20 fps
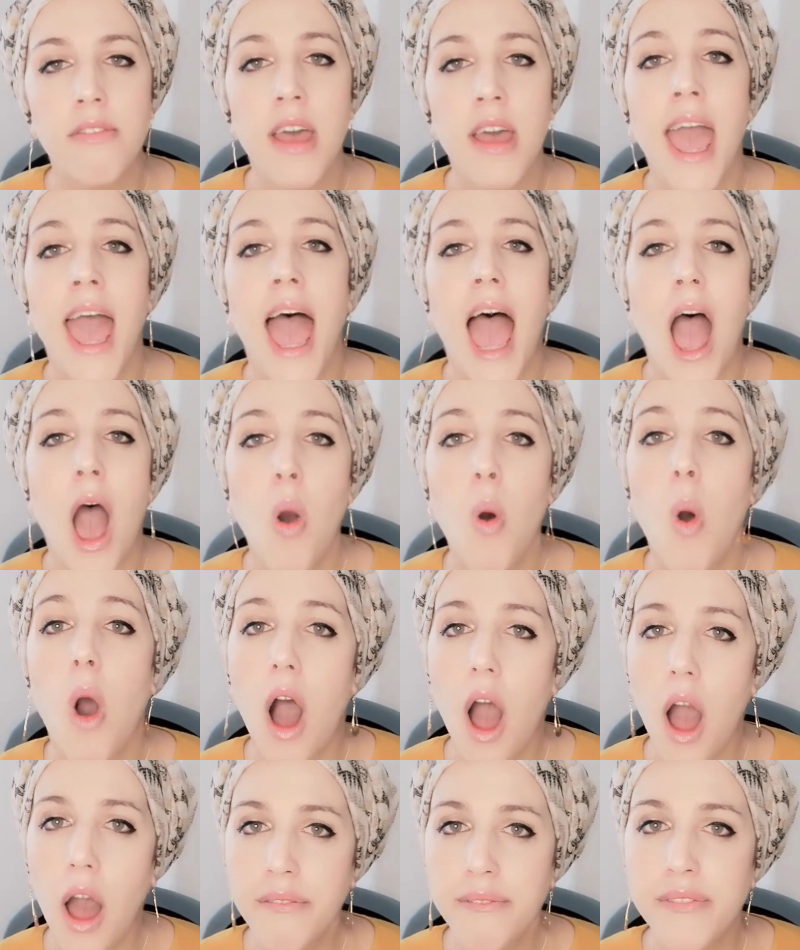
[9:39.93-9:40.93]
how
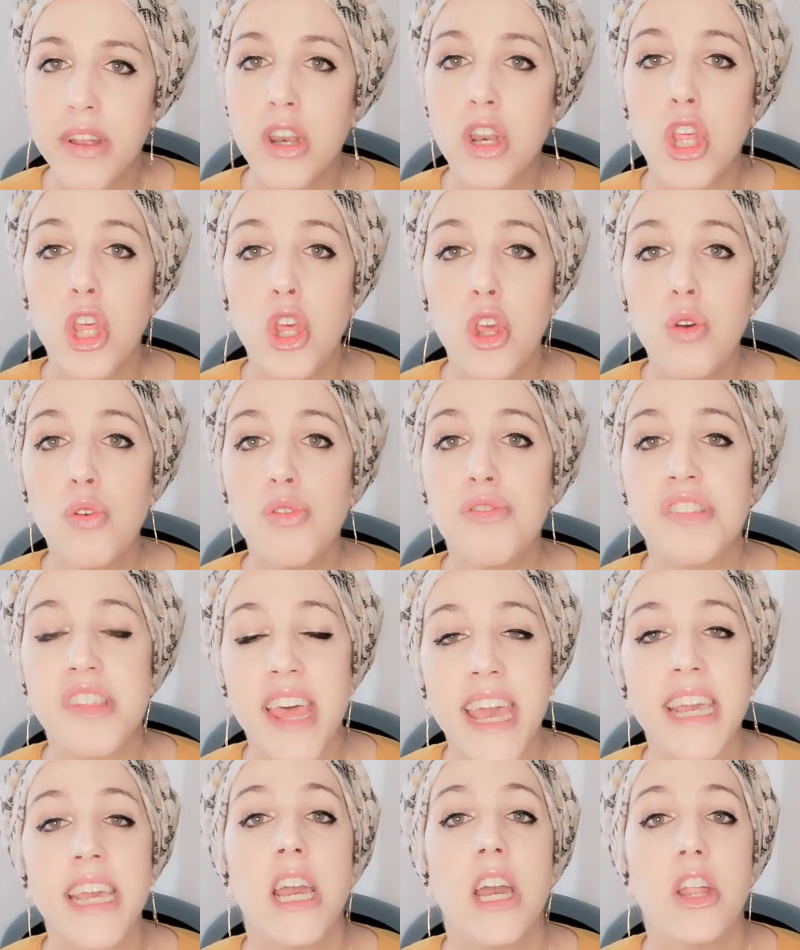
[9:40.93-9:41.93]
often you
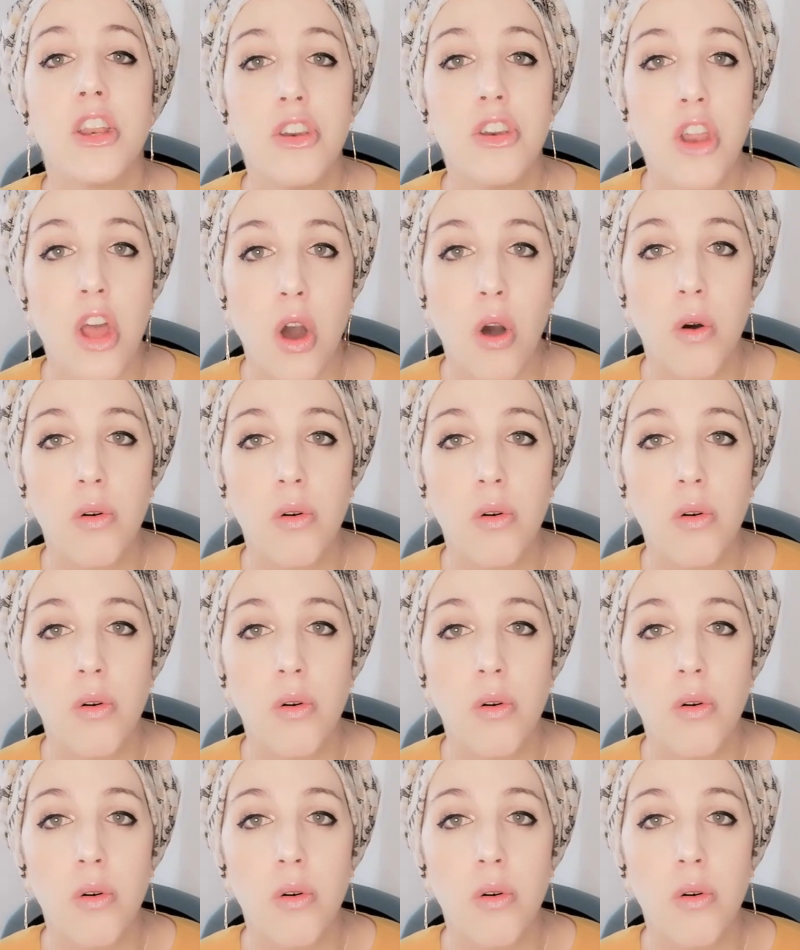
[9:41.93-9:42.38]
say no.